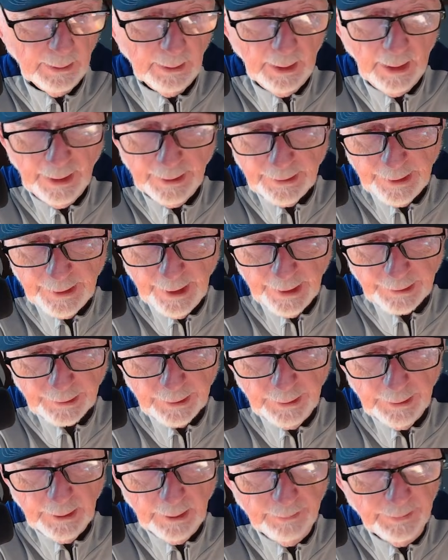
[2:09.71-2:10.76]
I
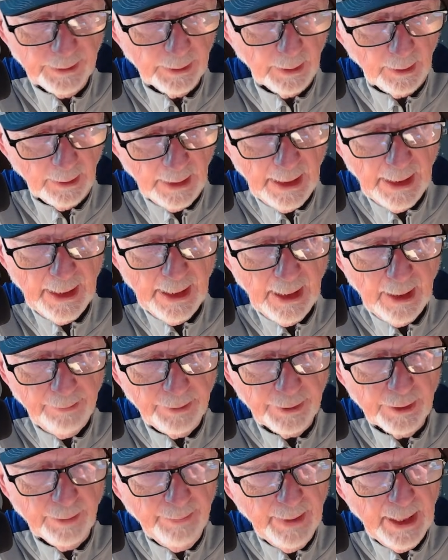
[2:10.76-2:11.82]
tested them in the lab,
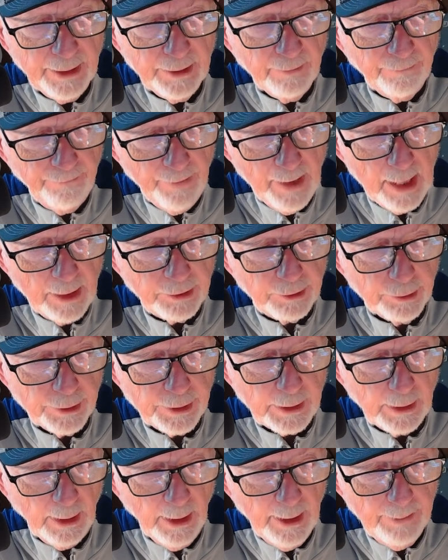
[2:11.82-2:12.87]
and the manufacturer's
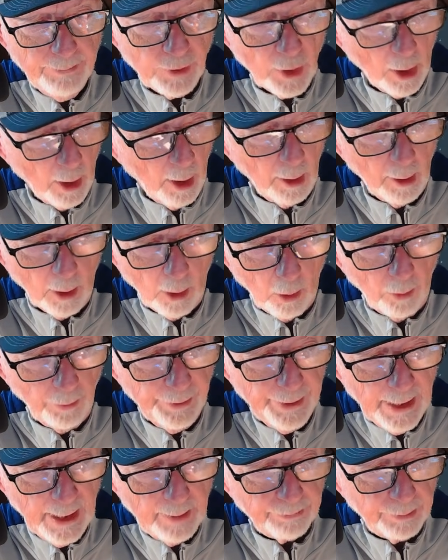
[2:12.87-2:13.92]
claims all
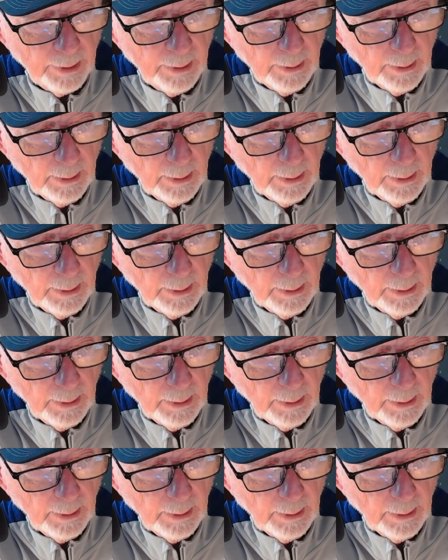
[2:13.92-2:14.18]
hold up